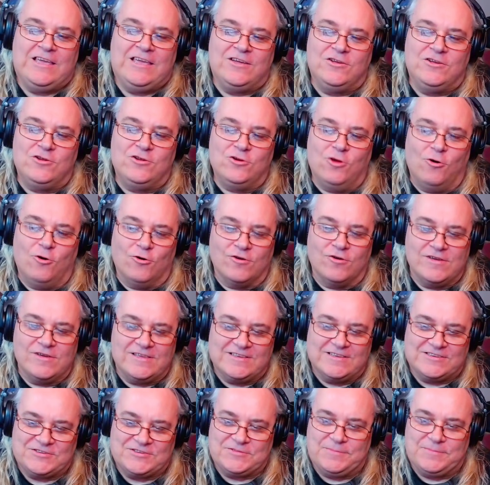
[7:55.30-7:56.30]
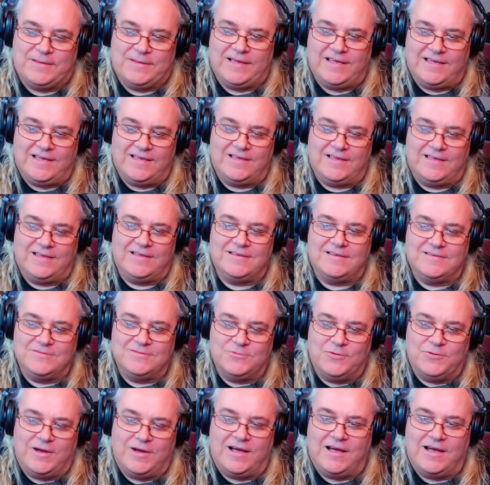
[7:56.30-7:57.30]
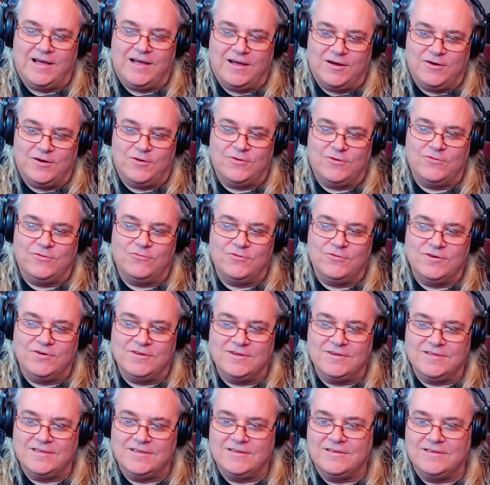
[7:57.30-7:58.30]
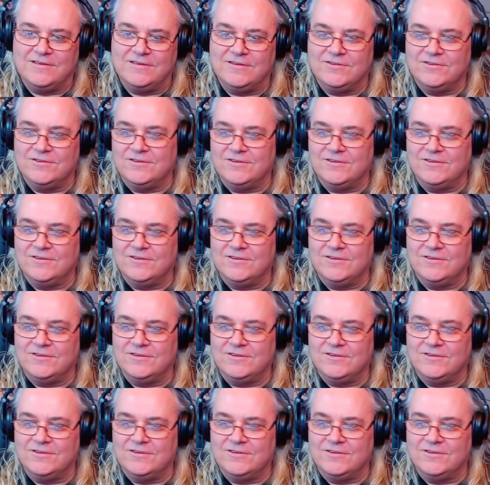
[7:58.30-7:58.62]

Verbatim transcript: glorious, man. Wow, really good.